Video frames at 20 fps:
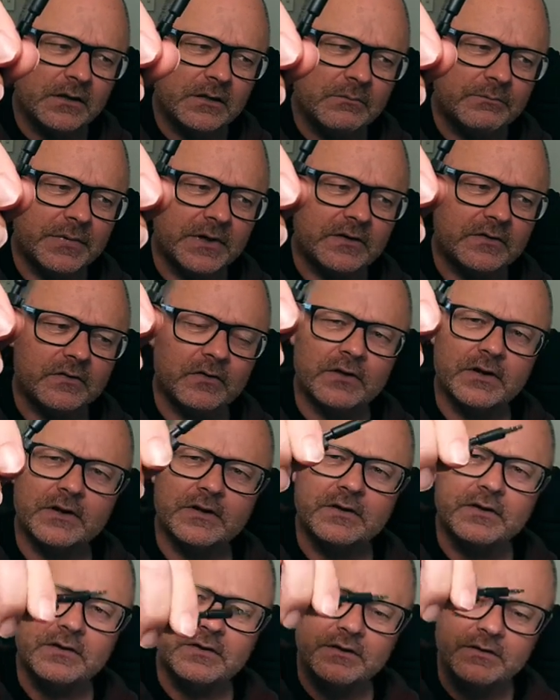bits on
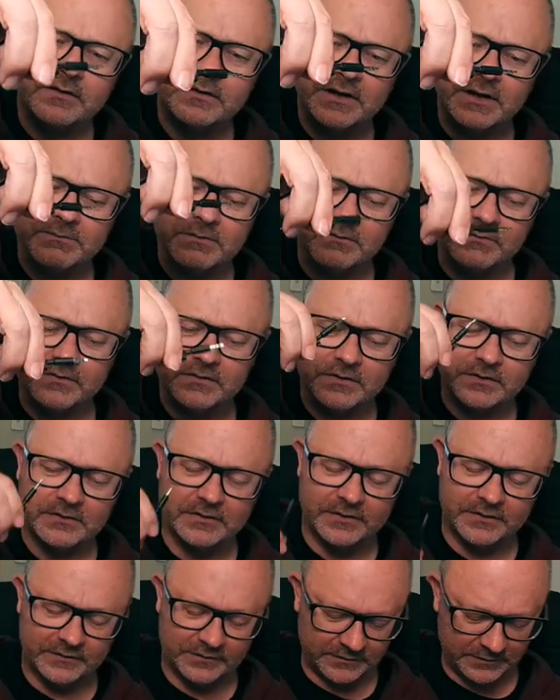it to keep everything
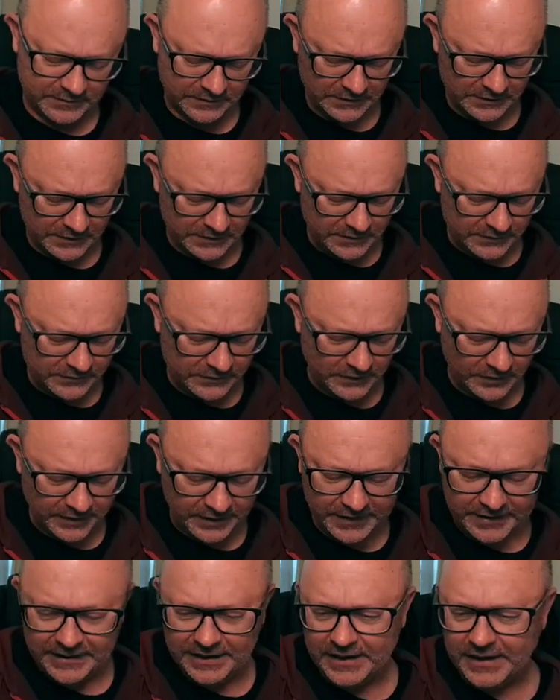nice and
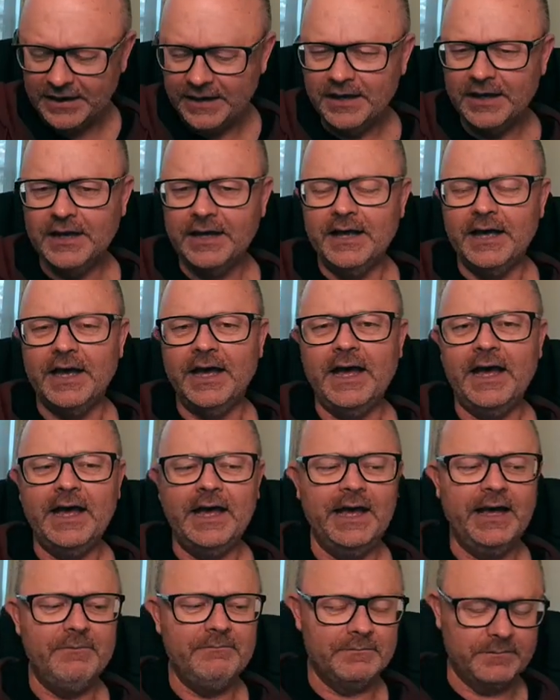tidy.
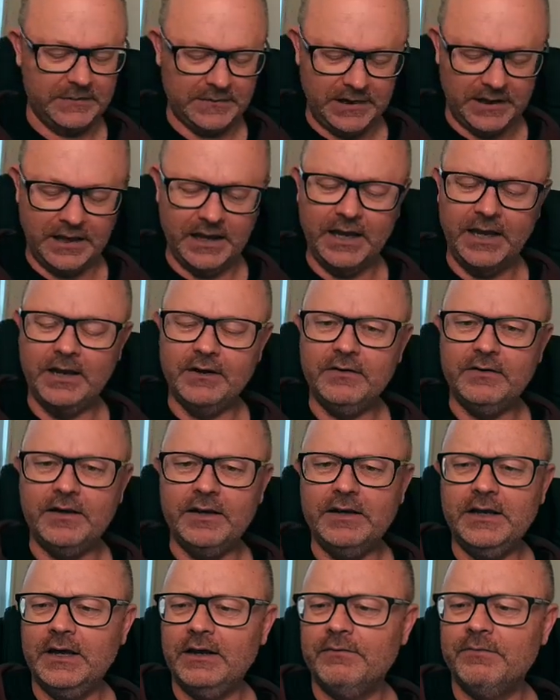And
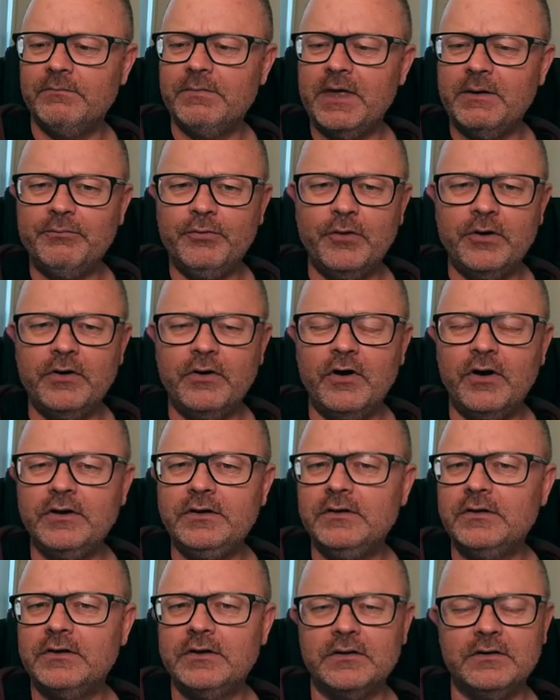yeah, from that point on,
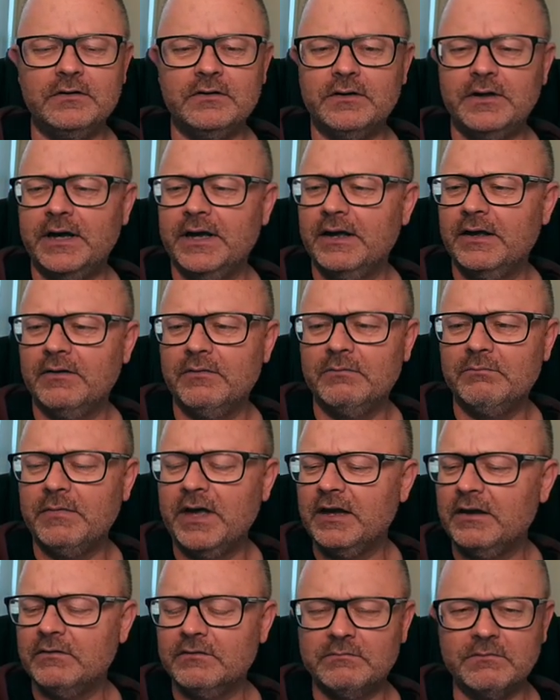you can
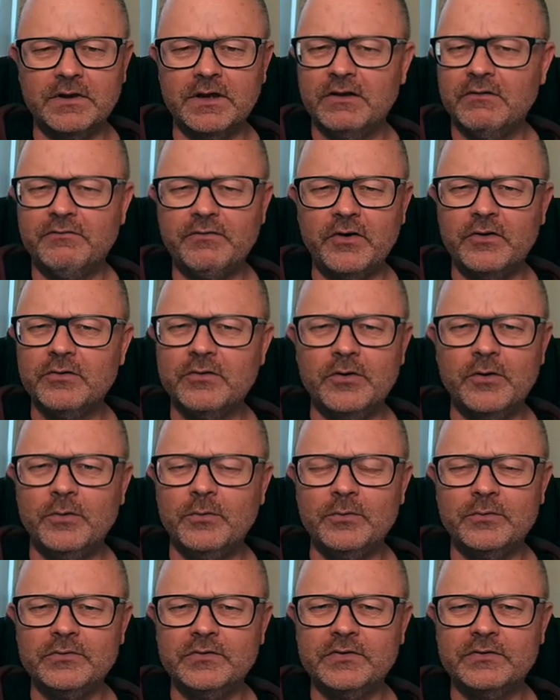make phone
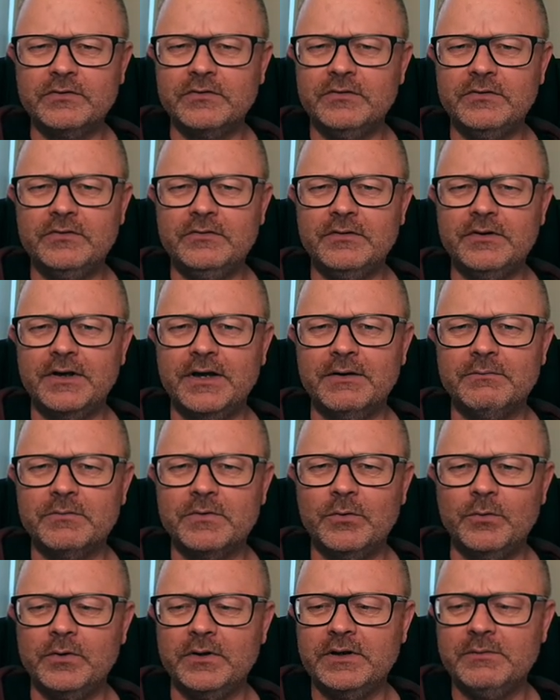calls,
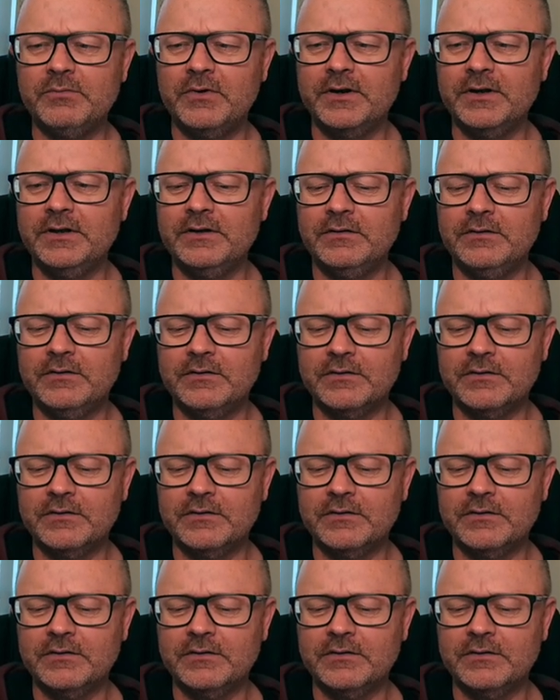call anybody in your